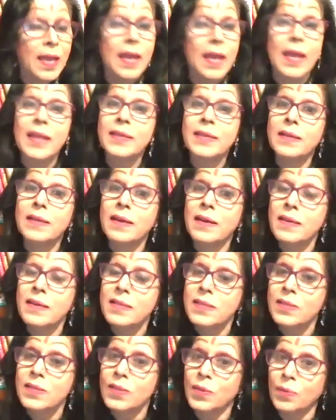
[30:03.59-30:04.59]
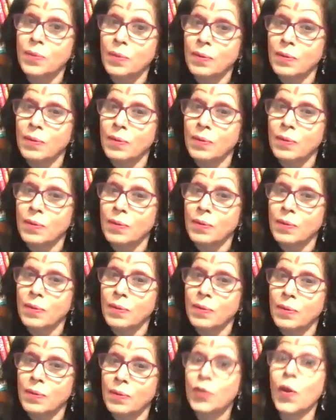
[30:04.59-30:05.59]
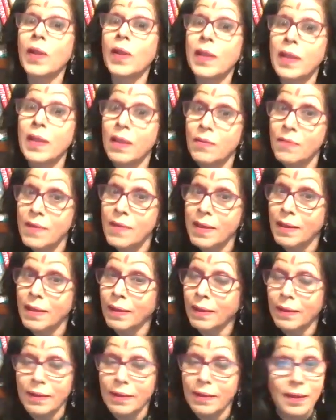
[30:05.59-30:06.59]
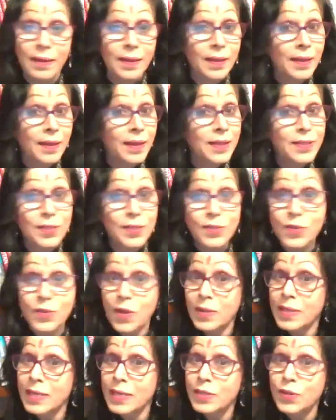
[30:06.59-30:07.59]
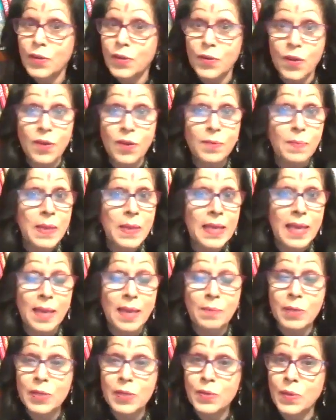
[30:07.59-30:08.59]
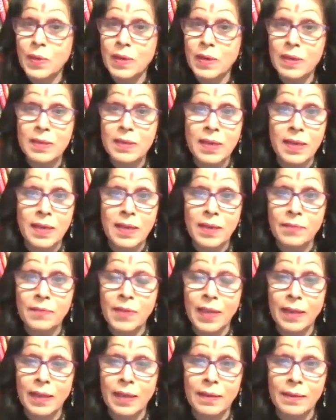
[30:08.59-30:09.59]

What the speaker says: It earns you your living. It is not that you're not being able to earn a living.